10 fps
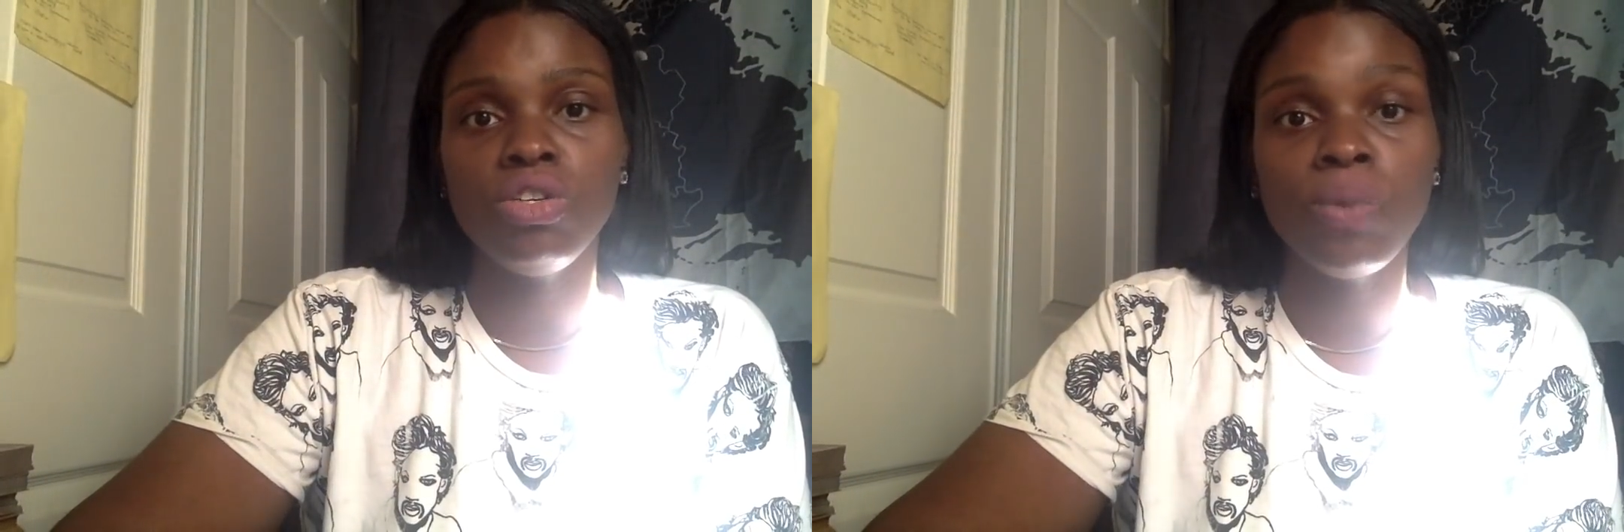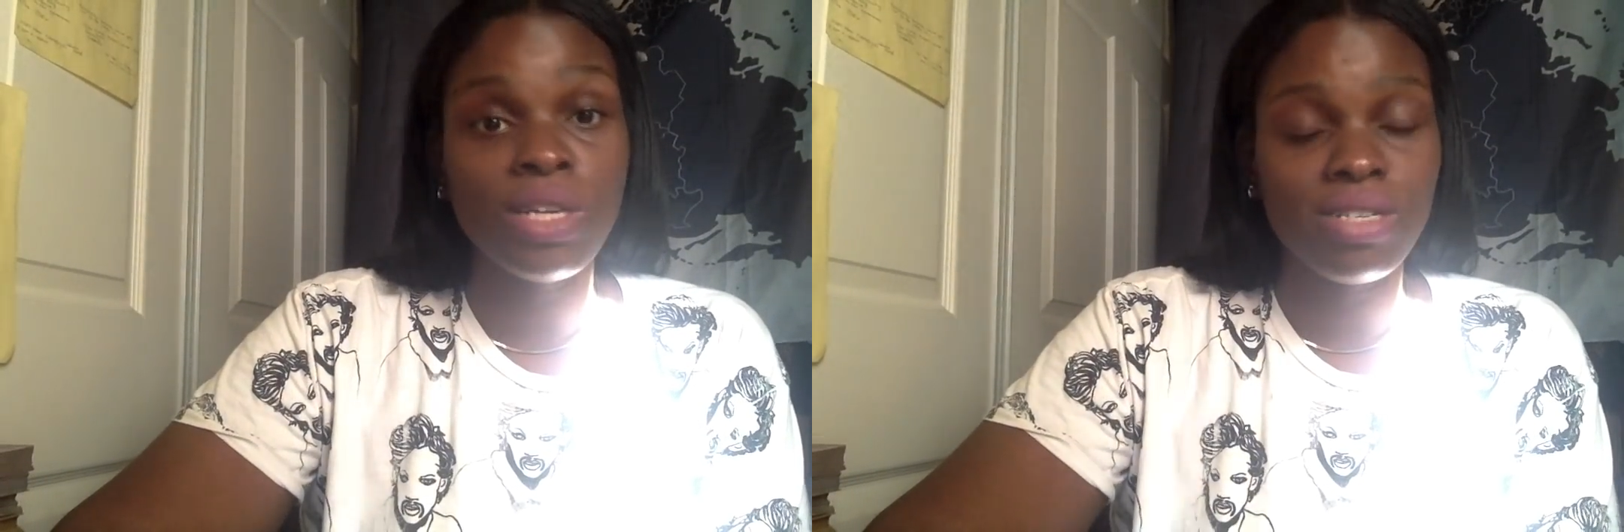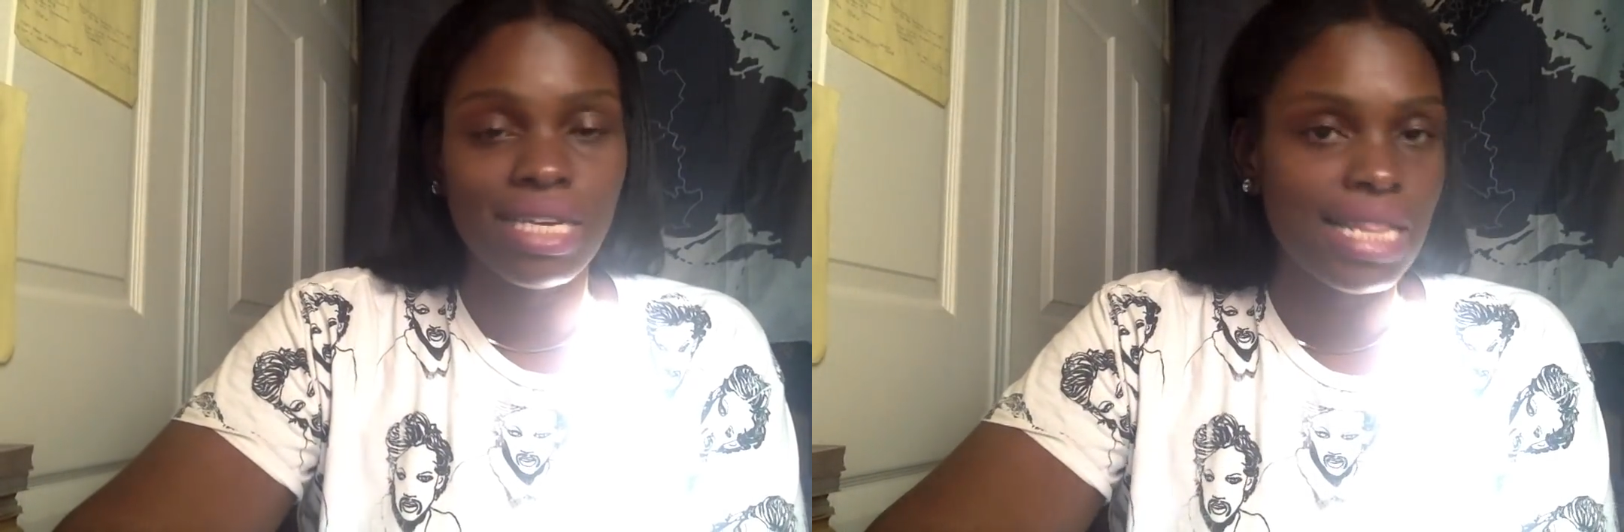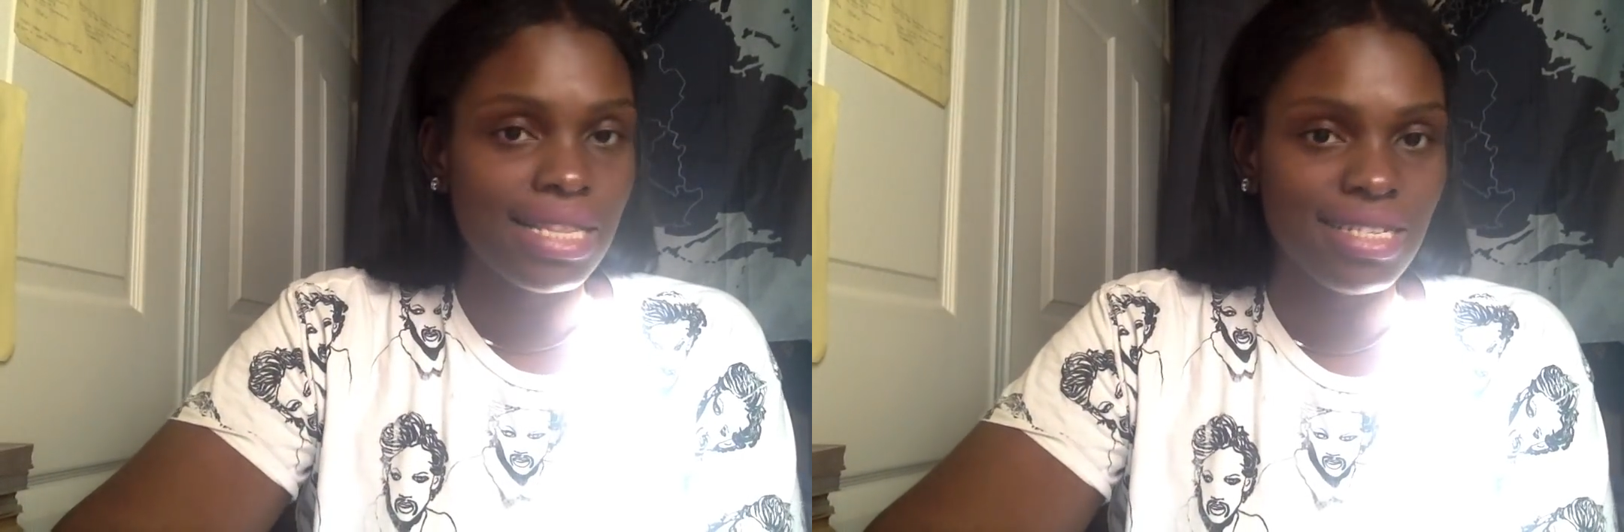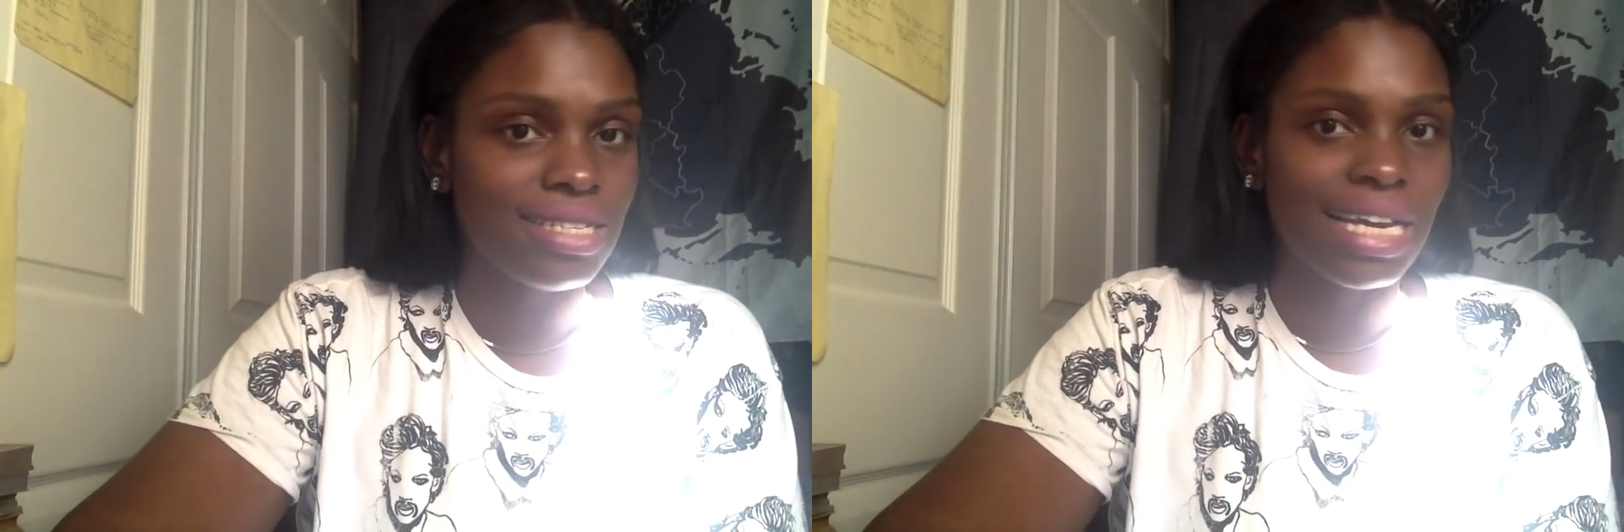you understand that
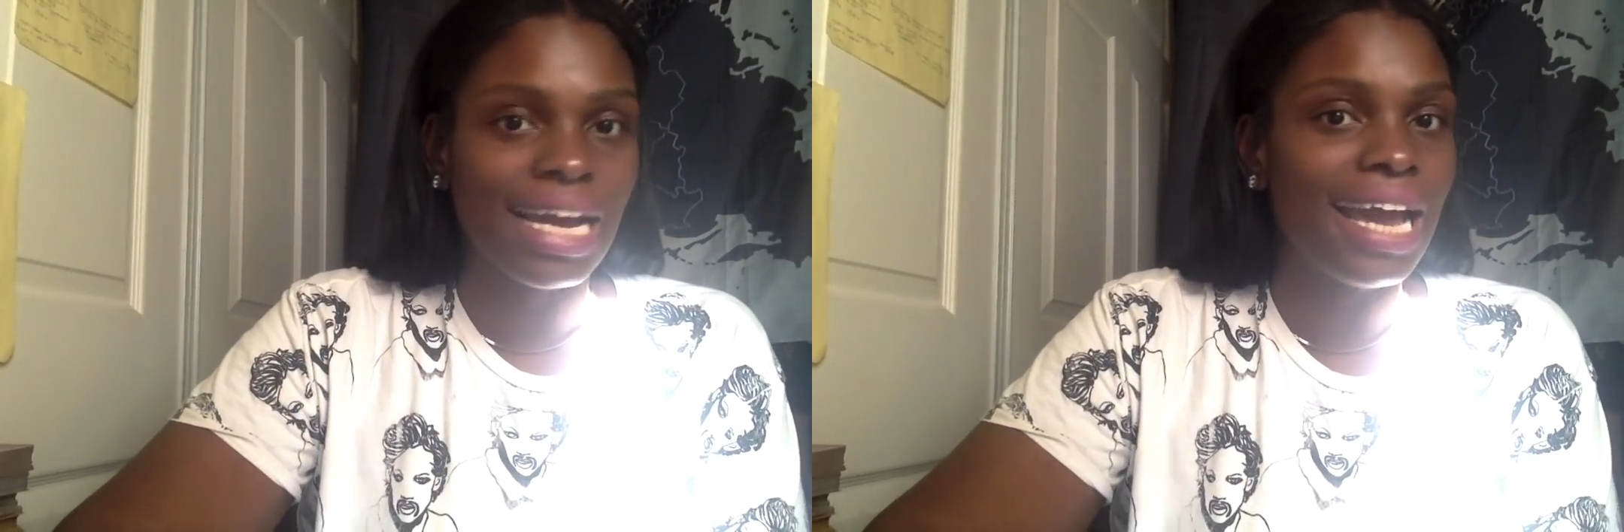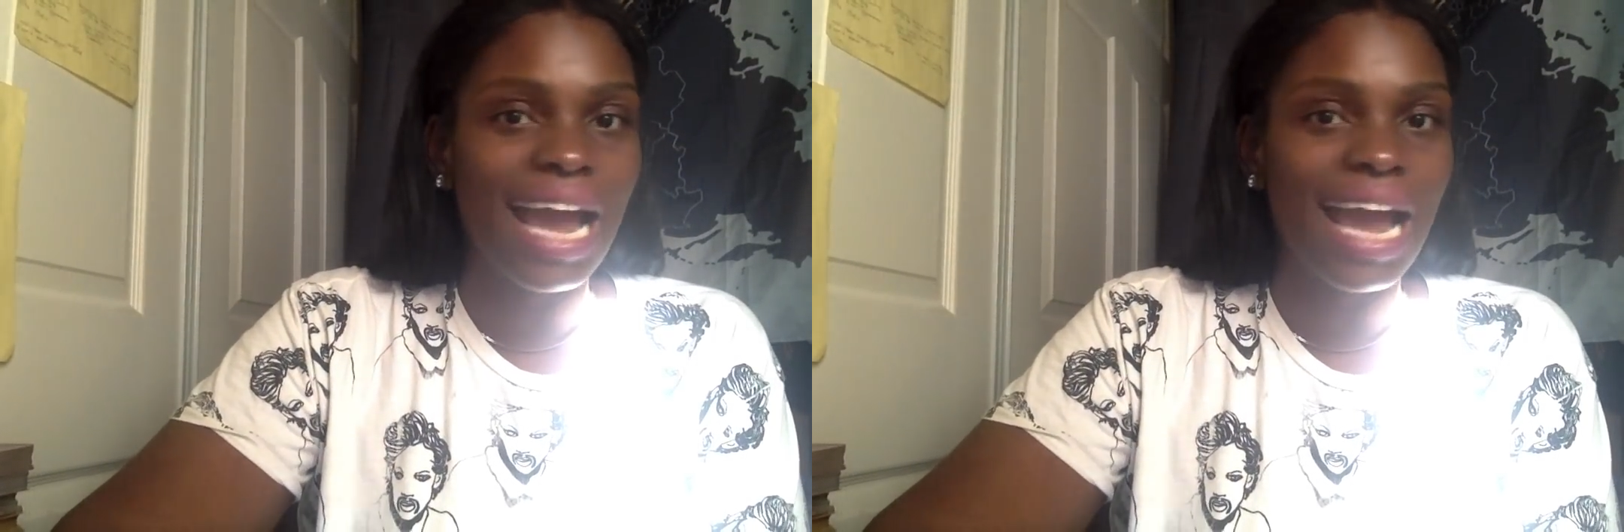this is like a